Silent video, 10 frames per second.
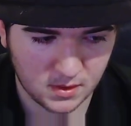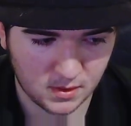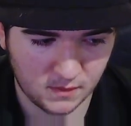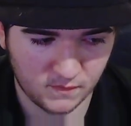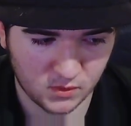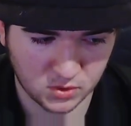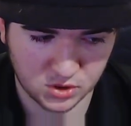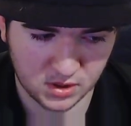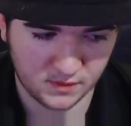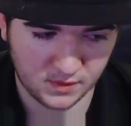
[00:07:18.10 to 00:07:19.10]

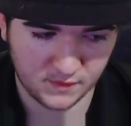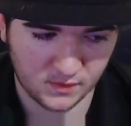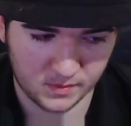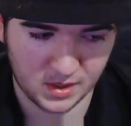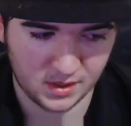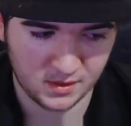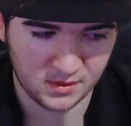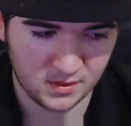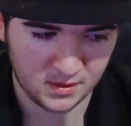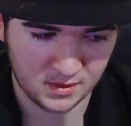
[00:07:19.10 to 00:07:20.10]
Unfortunately for me,
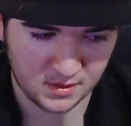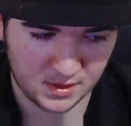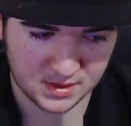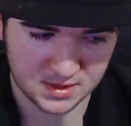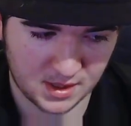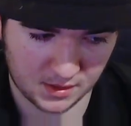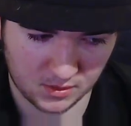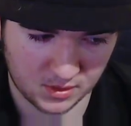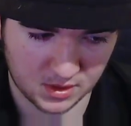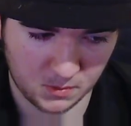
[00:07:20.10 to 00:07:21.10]
that's not
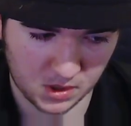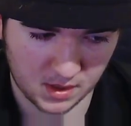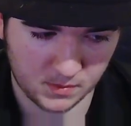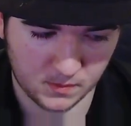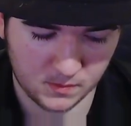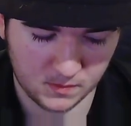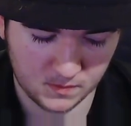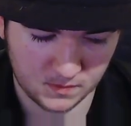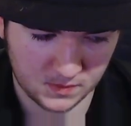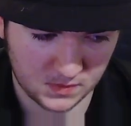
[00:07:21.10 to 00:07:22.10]
going to become
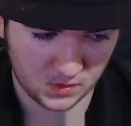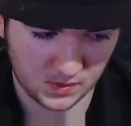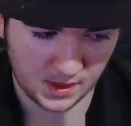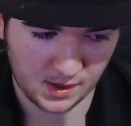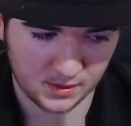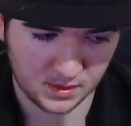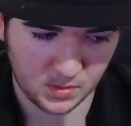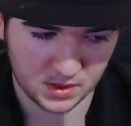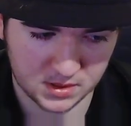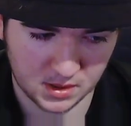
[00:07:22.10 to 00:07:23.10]
a reality
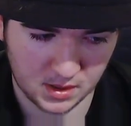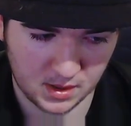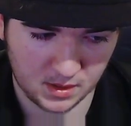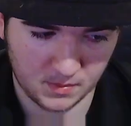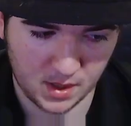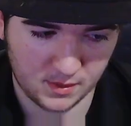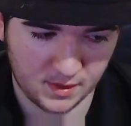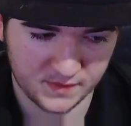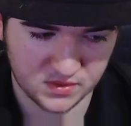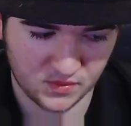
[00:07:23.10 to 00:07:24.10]
based on any of my
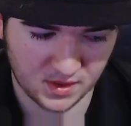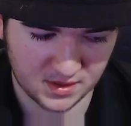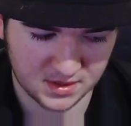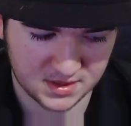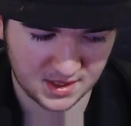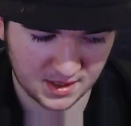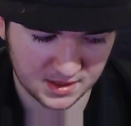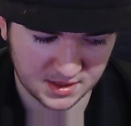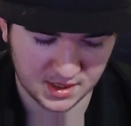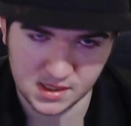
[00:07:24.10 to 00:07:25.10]
life's work, as sad
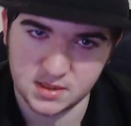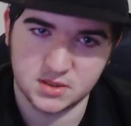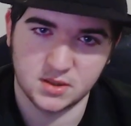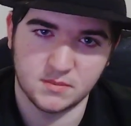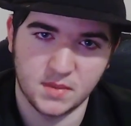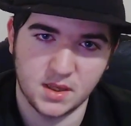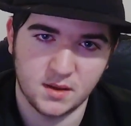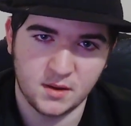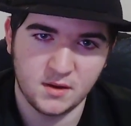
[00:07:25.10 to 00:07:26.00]
as that is to admit.